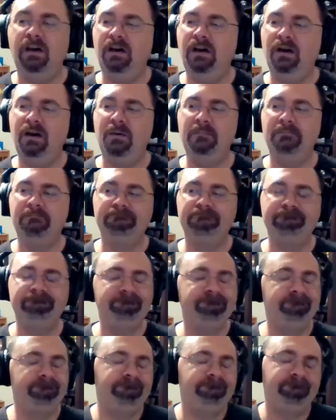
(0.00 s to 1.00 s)
I
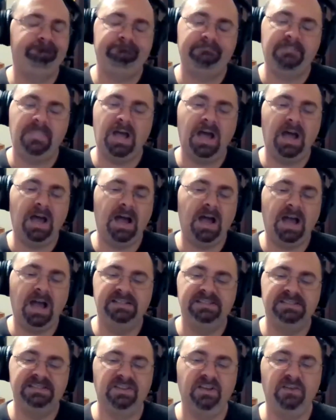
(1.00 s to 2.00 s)

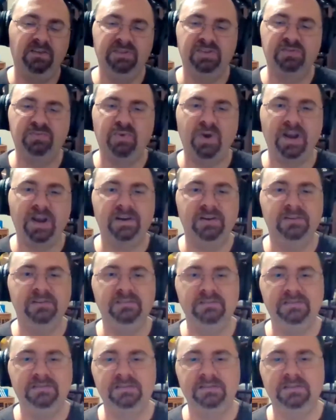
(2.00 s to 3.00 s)
just love this record.
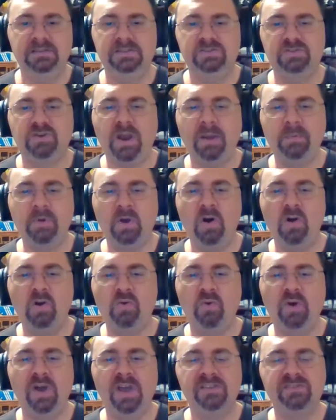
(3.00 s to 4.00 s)
Tribe Called
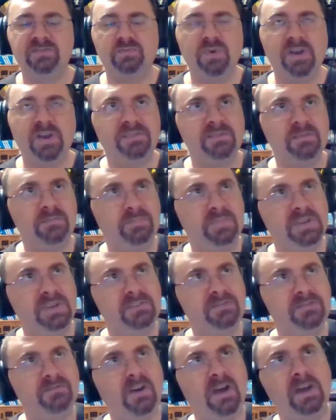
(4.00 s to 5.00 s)
Quest, rest in
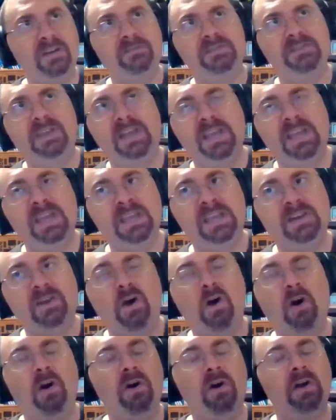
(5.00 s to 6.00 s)
peace, Fife, Diggy,
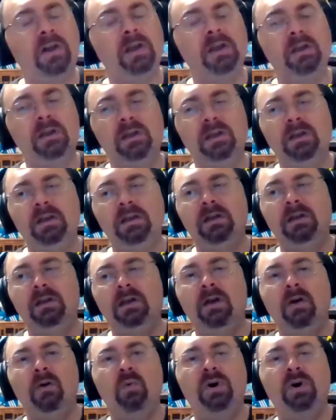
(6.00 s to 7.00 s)
Dog.
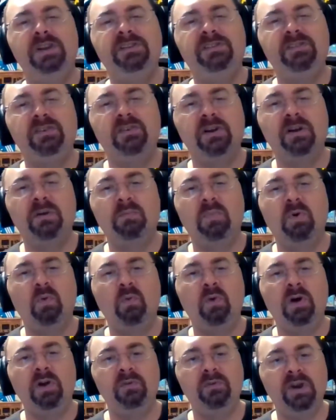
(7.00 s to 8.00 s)
What is your number
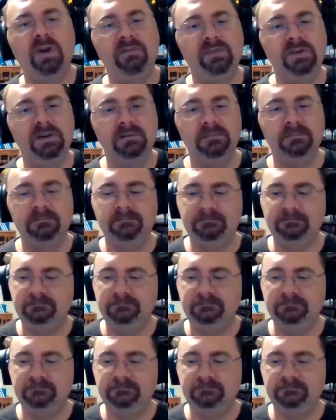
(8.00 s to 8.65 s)
1, Raven?